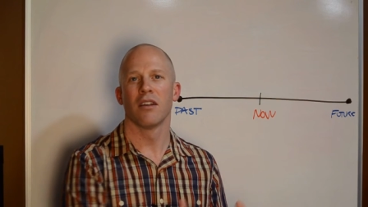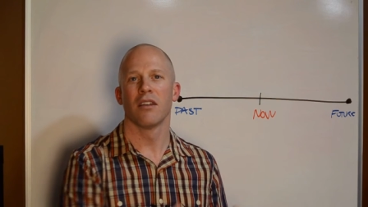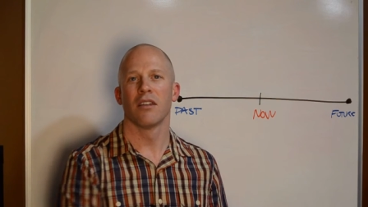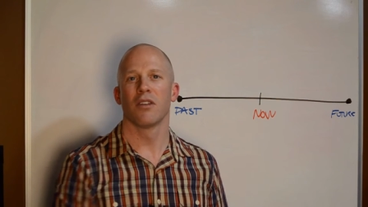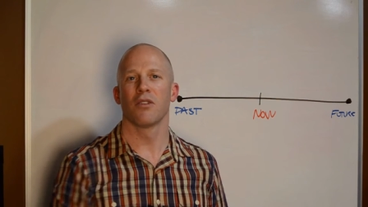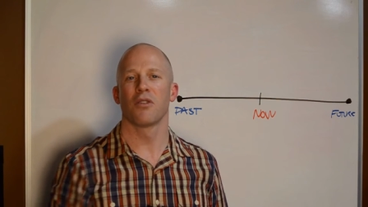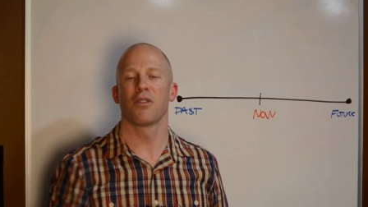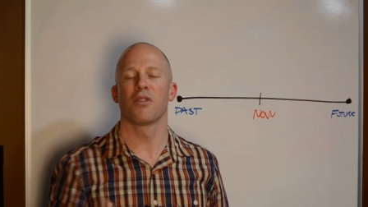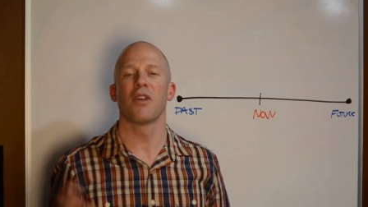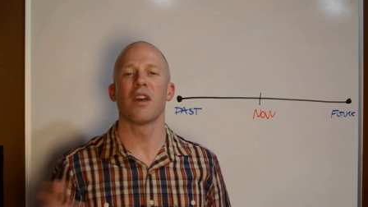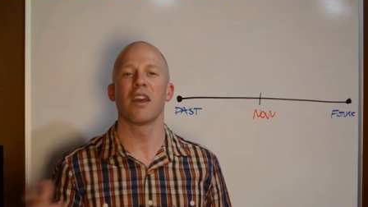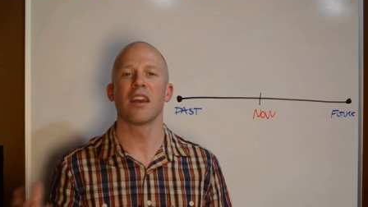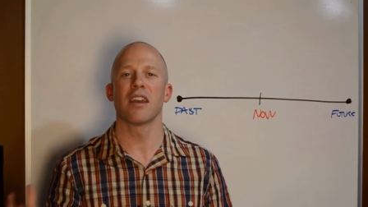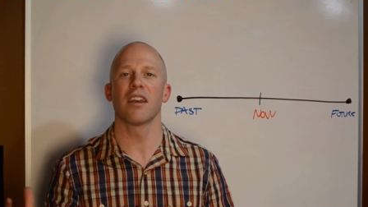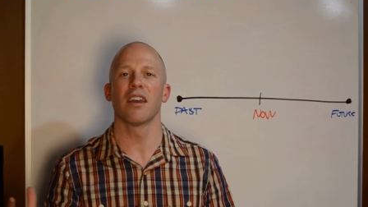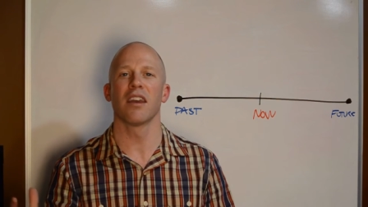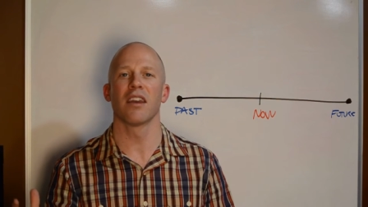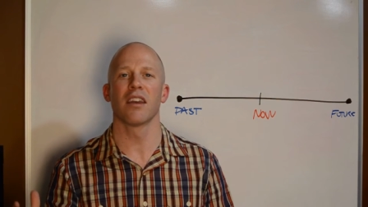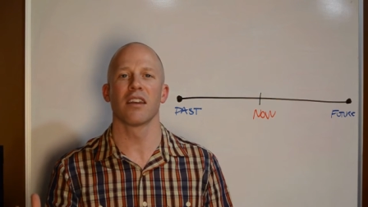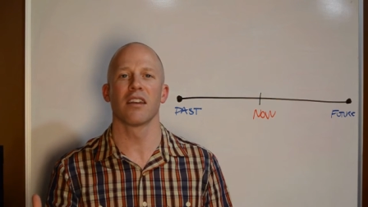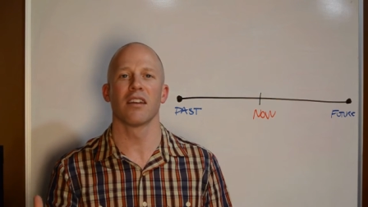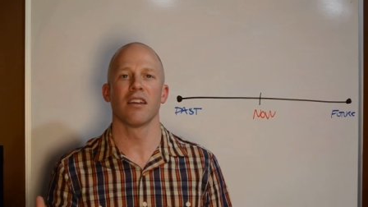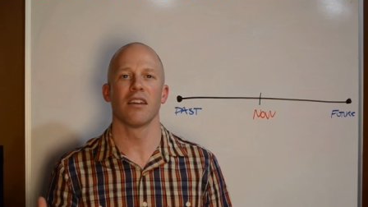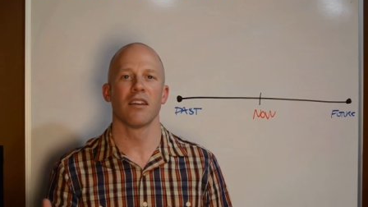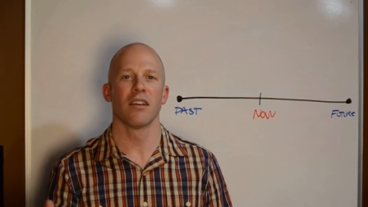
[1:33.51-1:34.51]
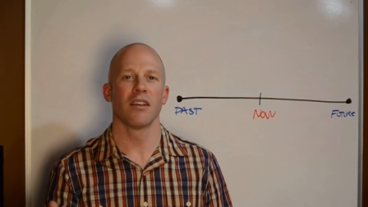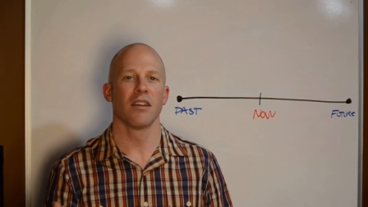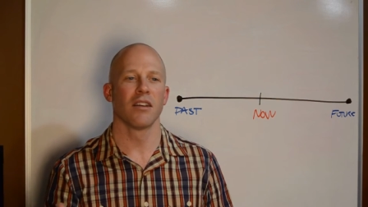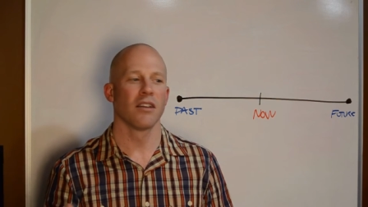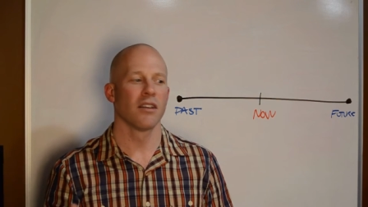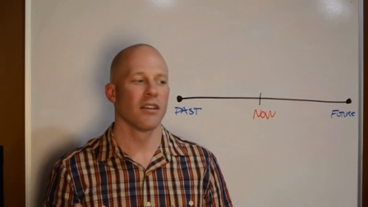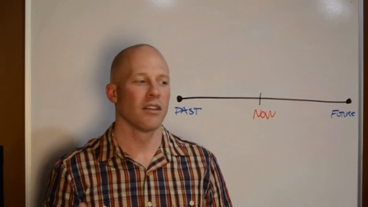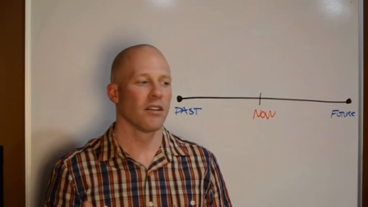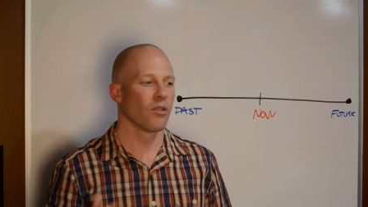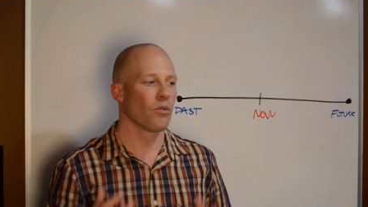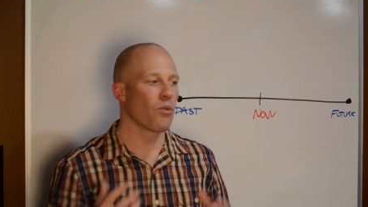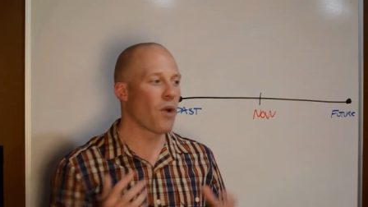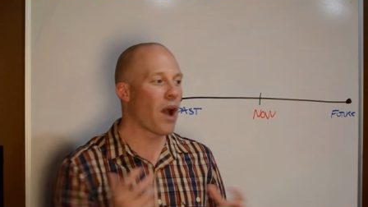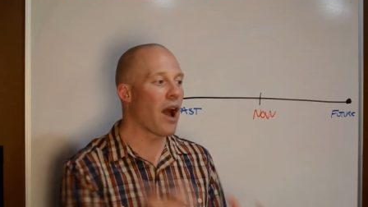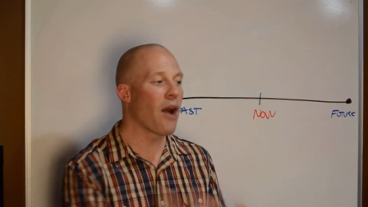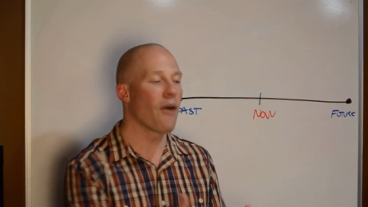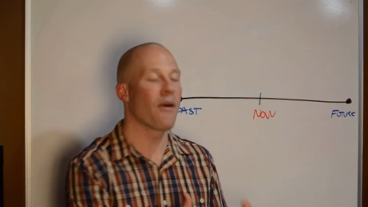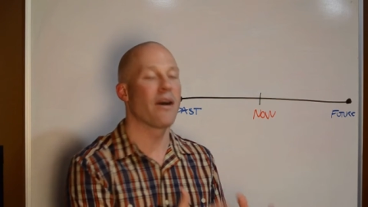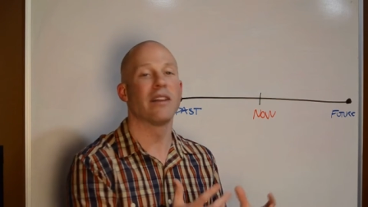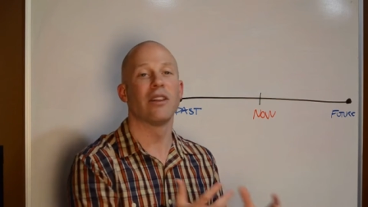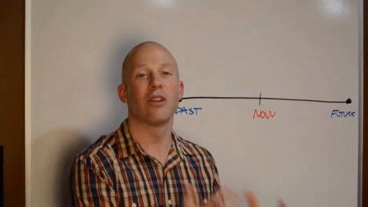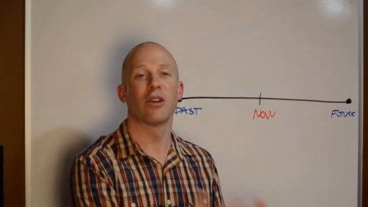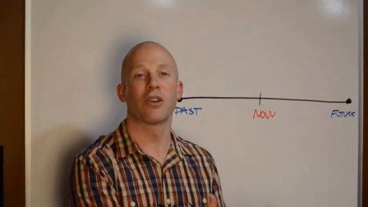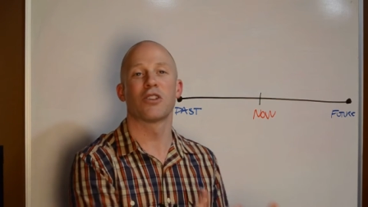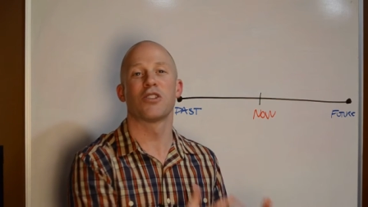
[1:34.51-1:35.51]
they're thinking, wow,
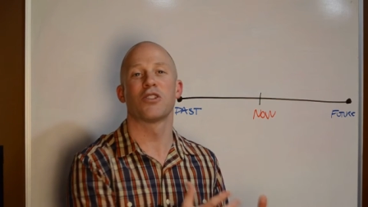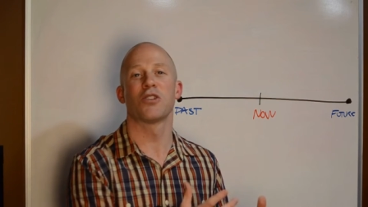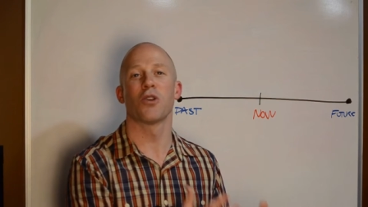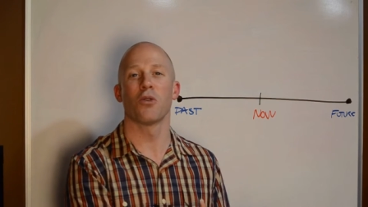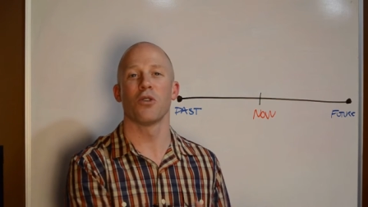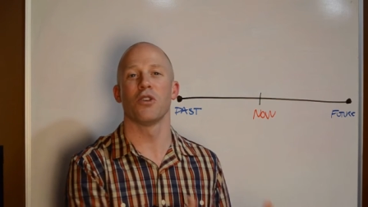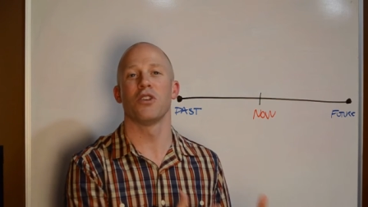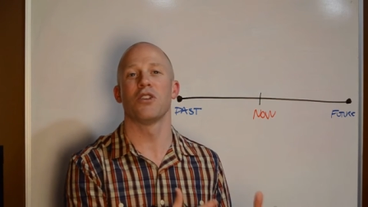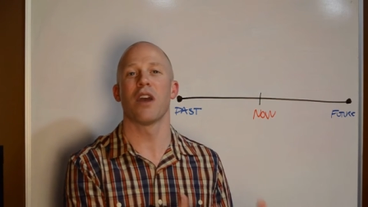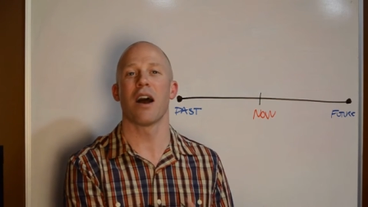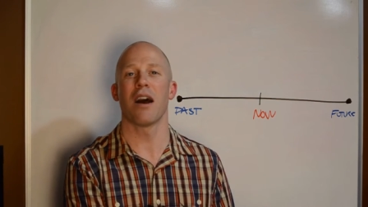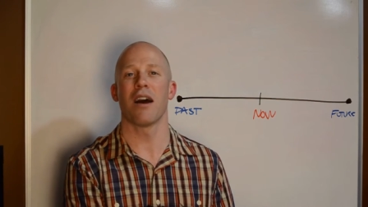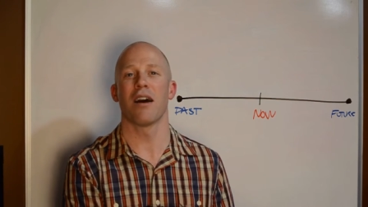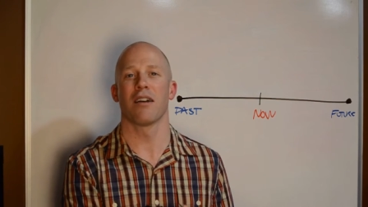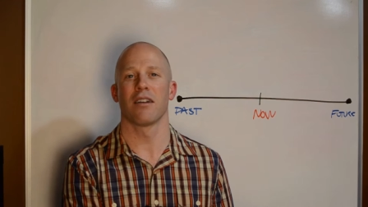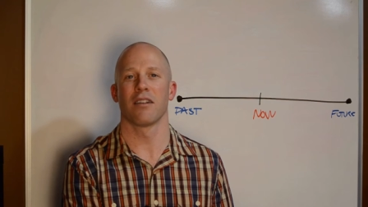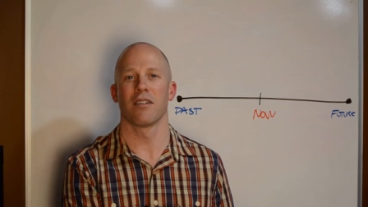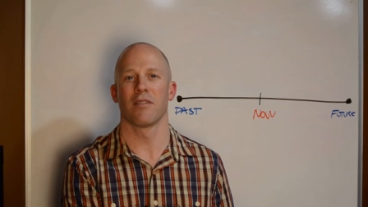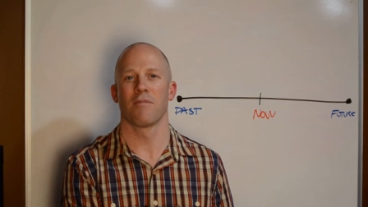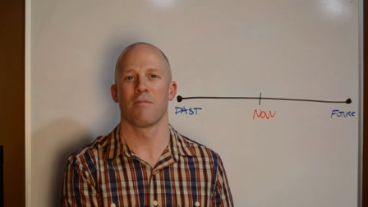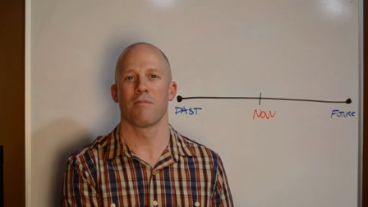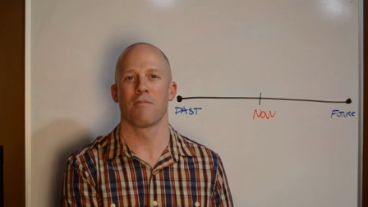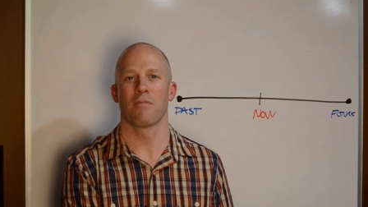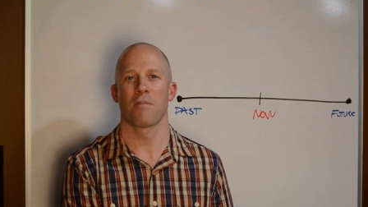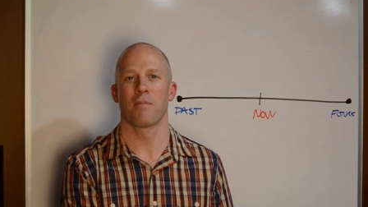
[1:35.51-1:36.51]
I look so young.